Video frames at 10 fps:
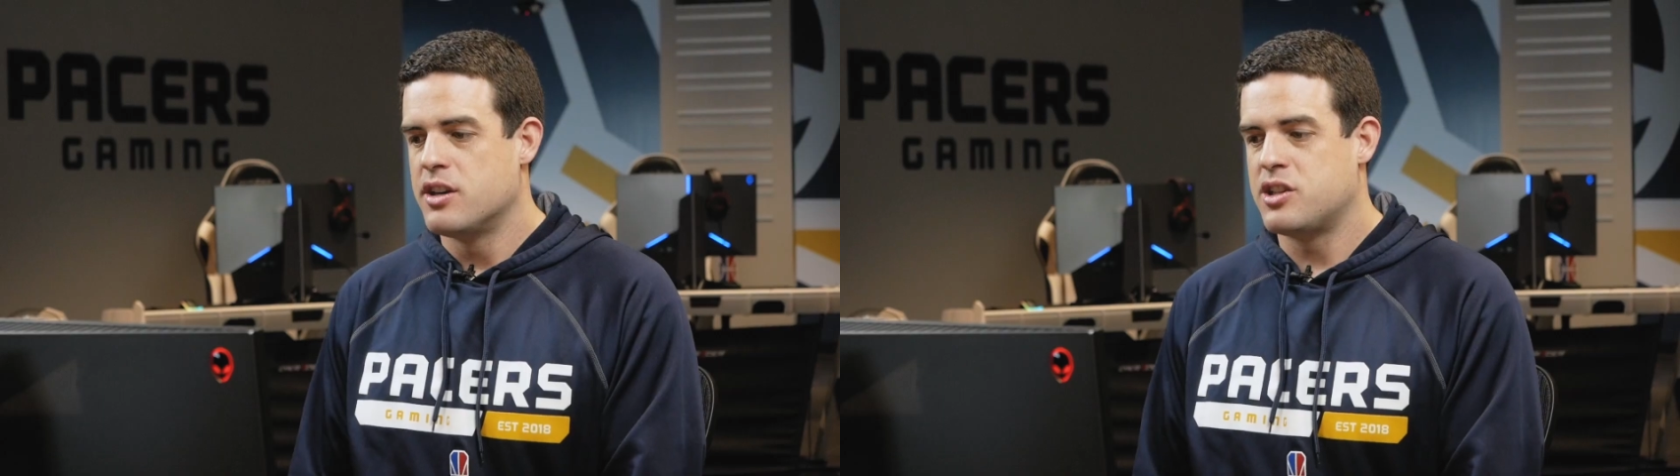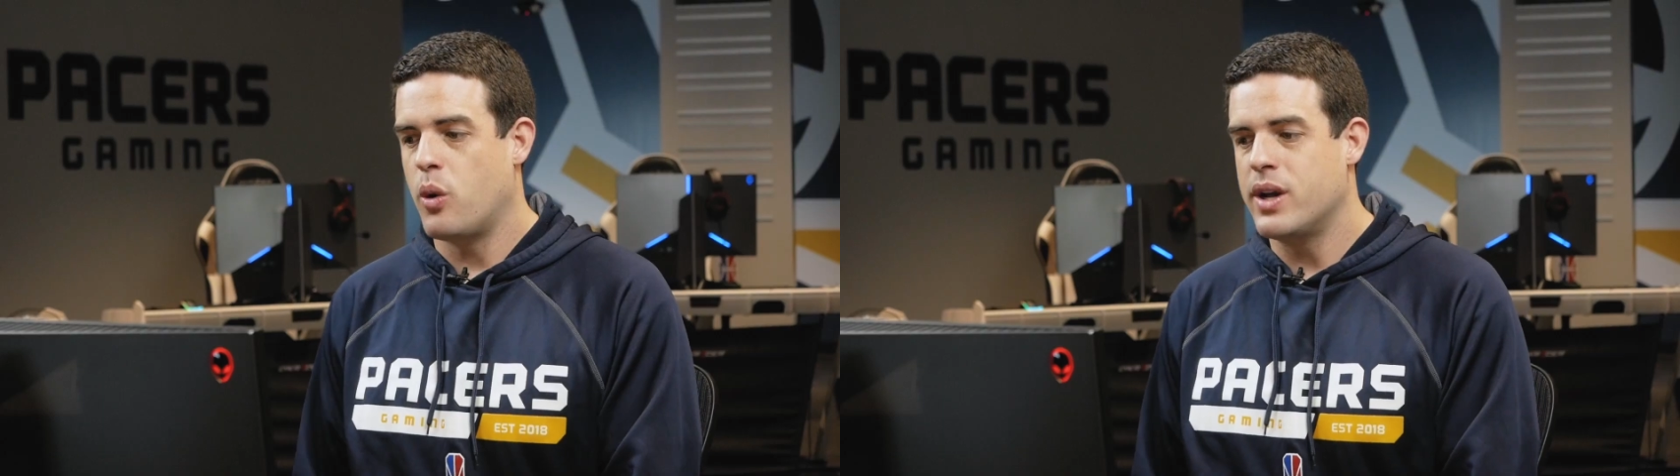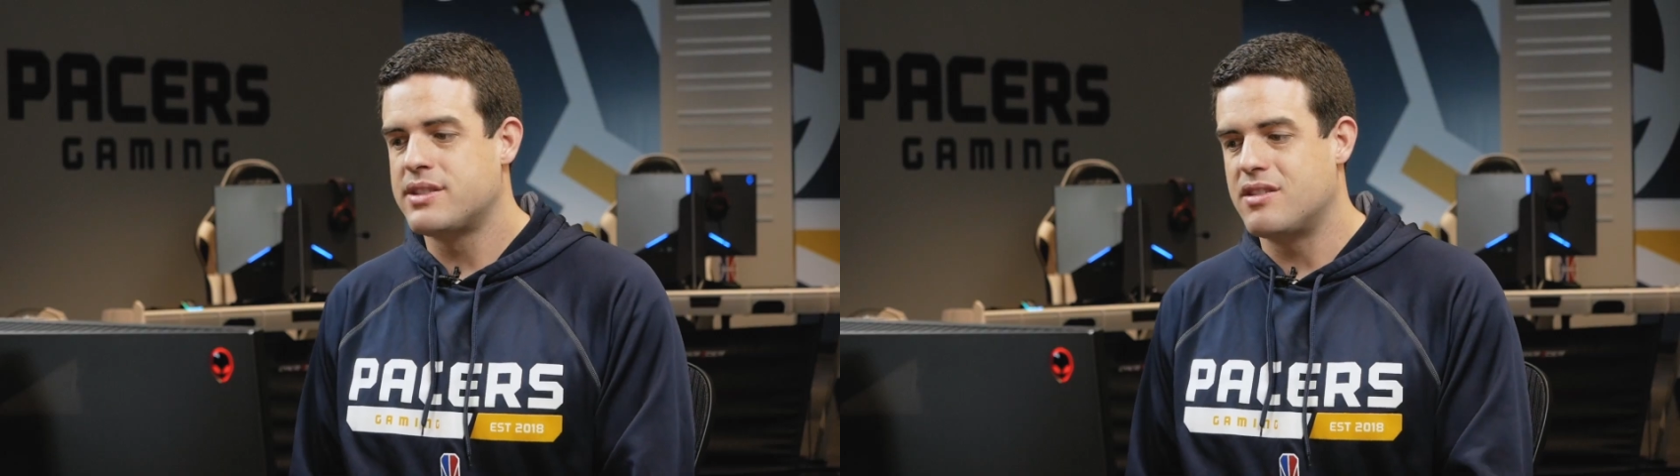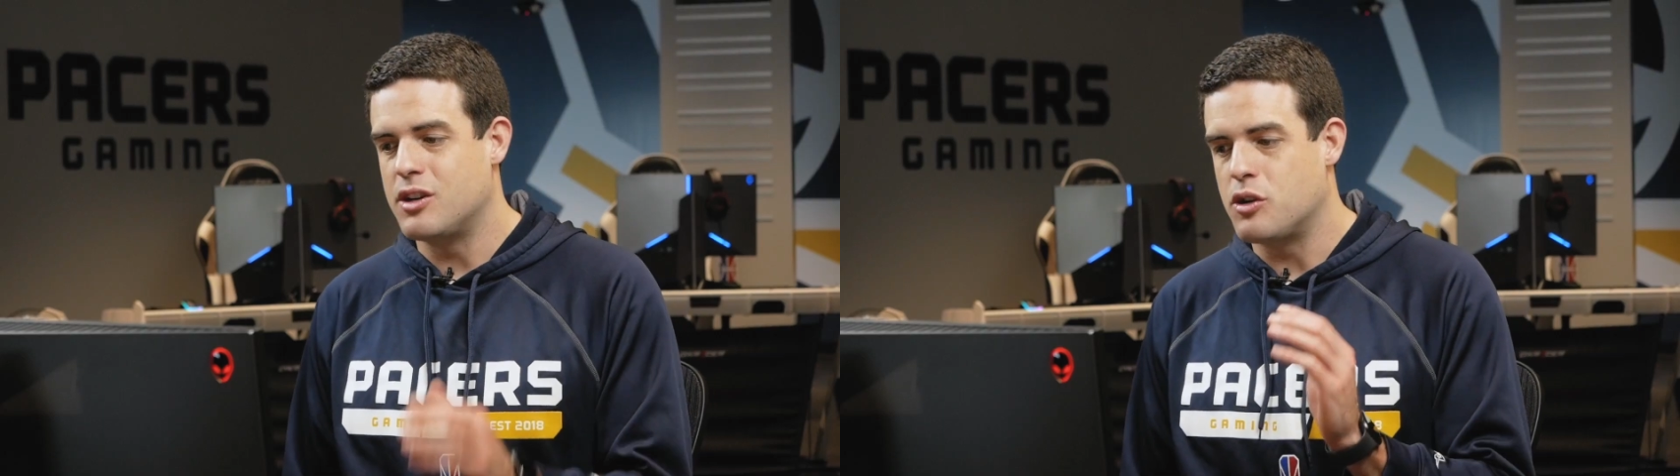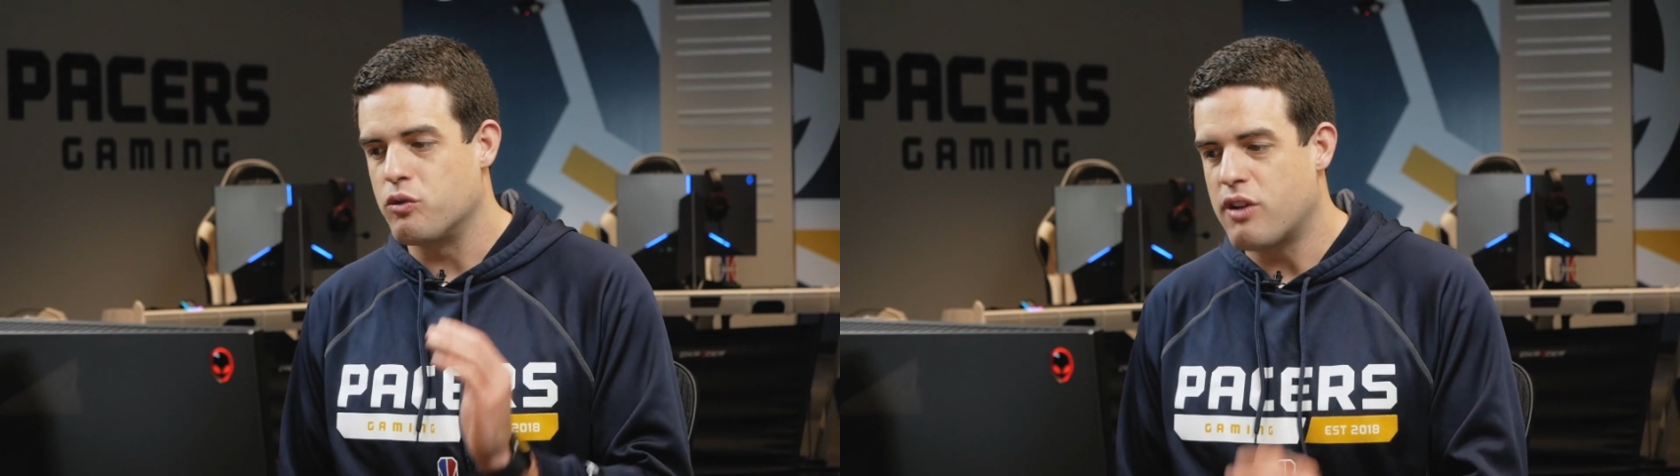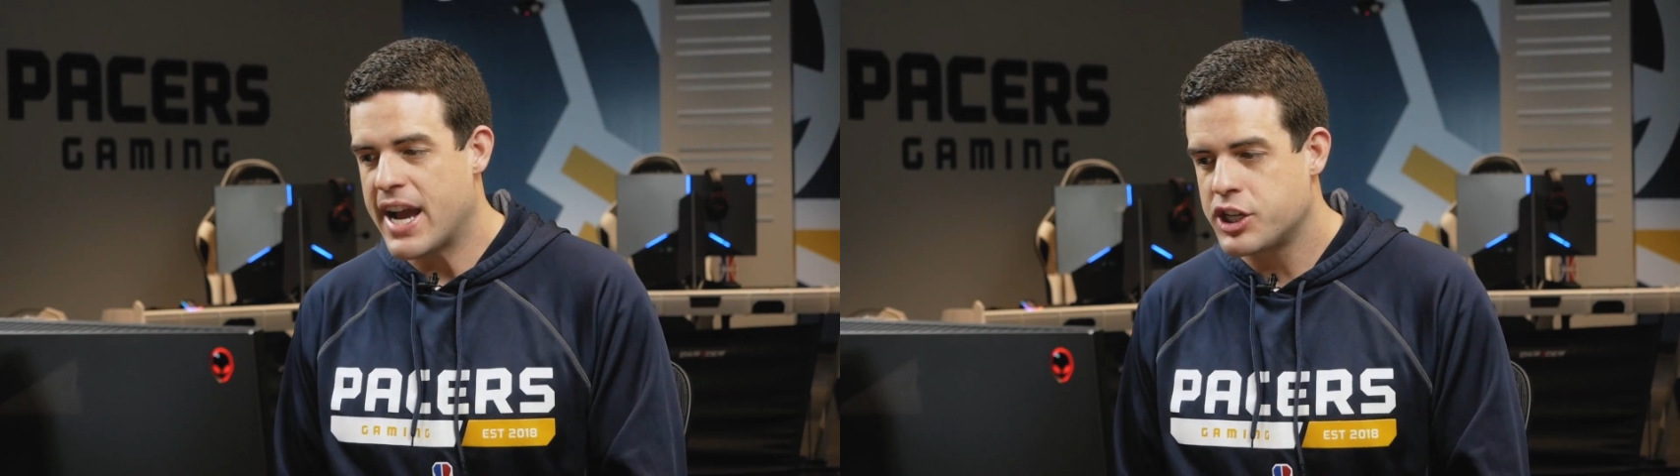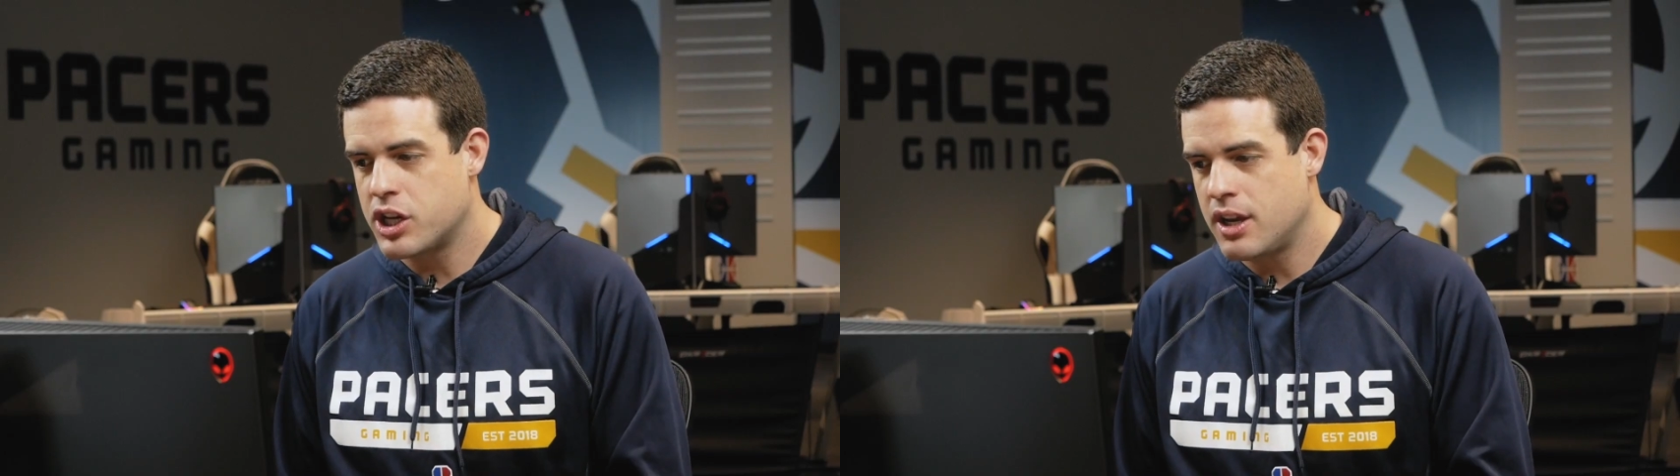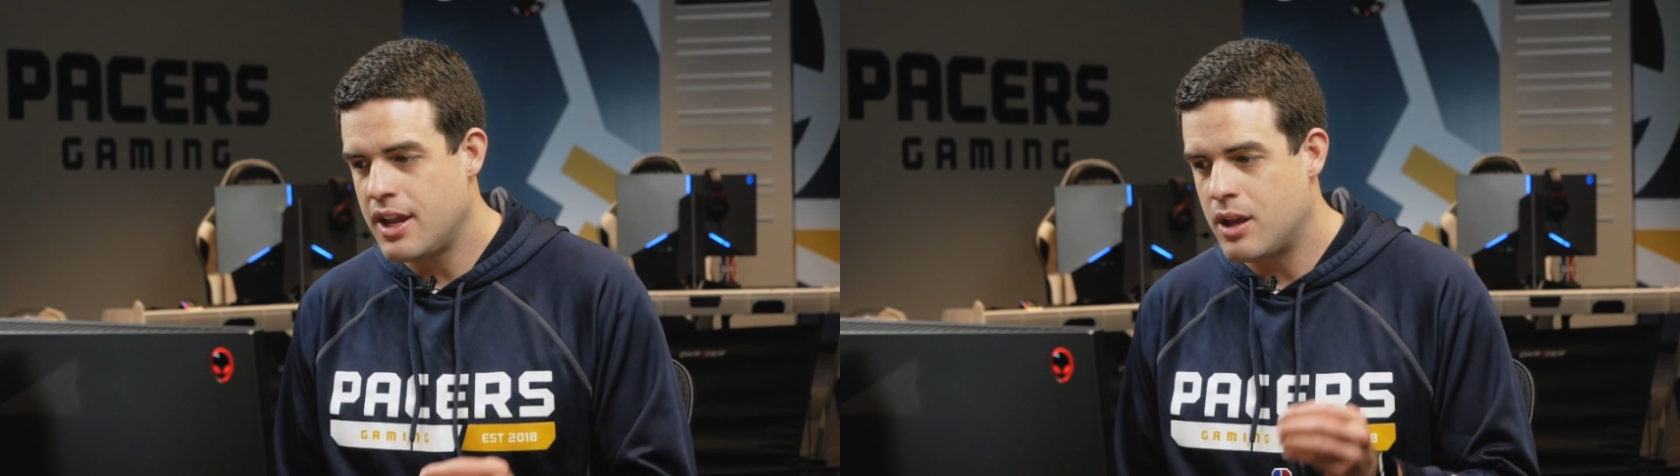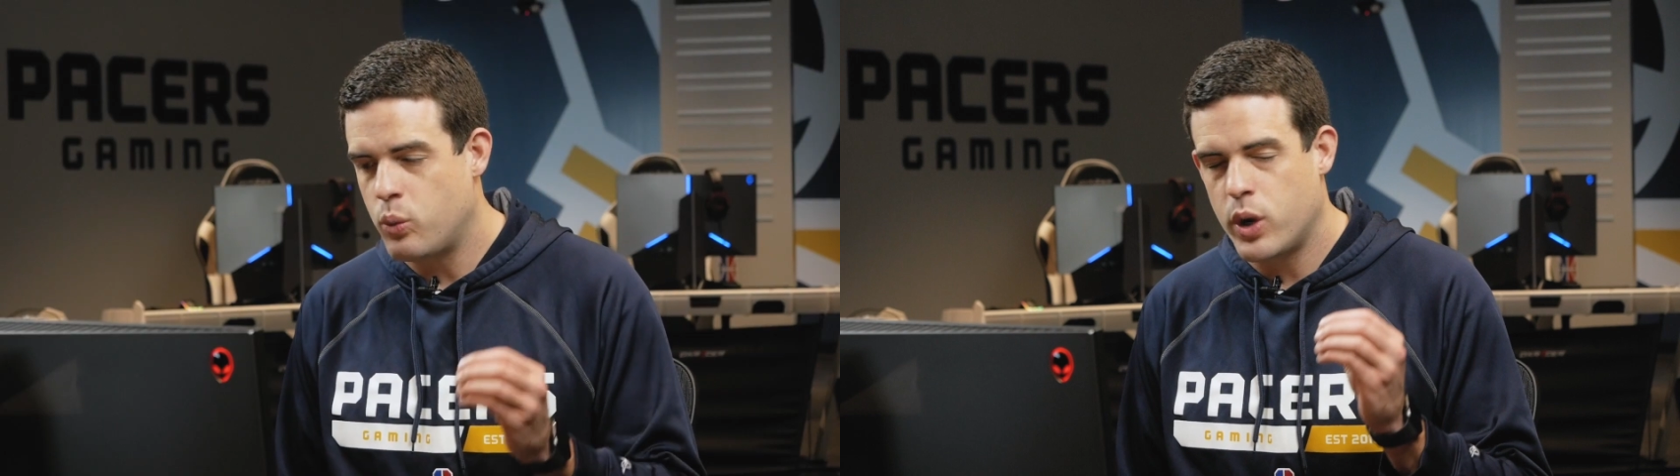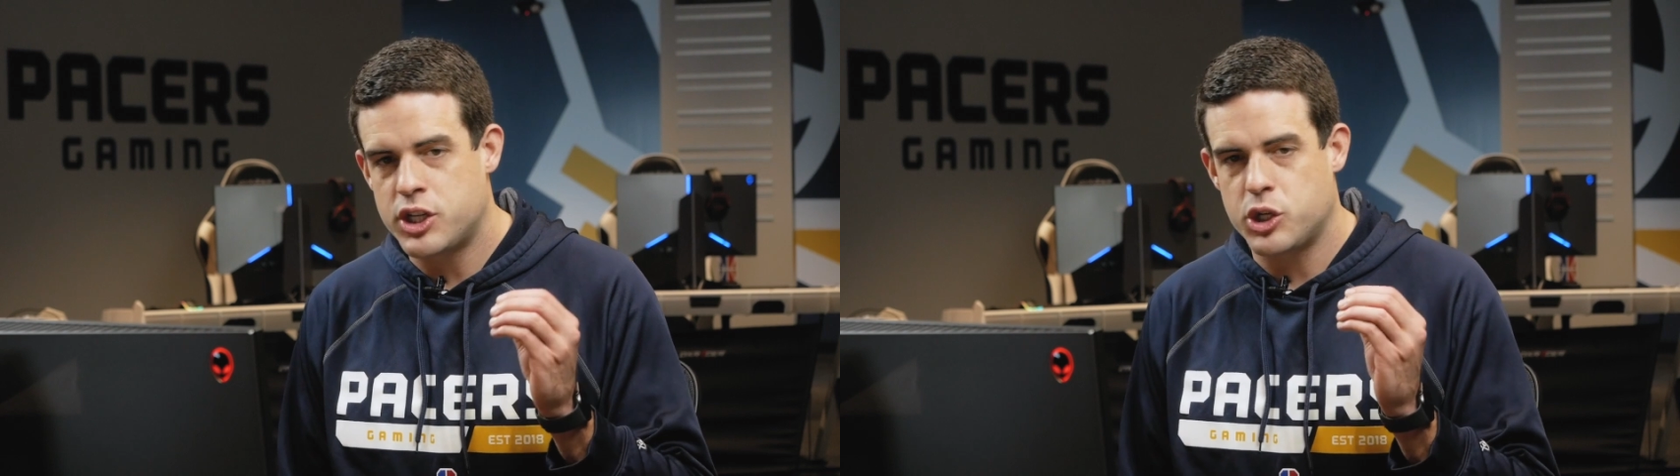So it's the direction in
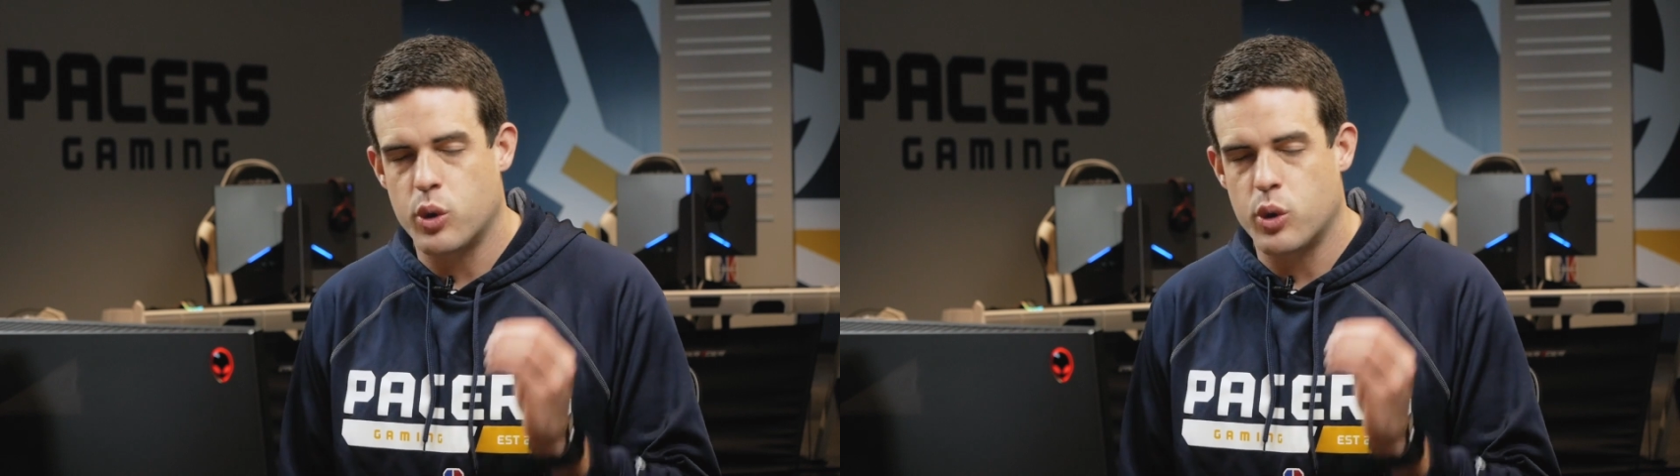which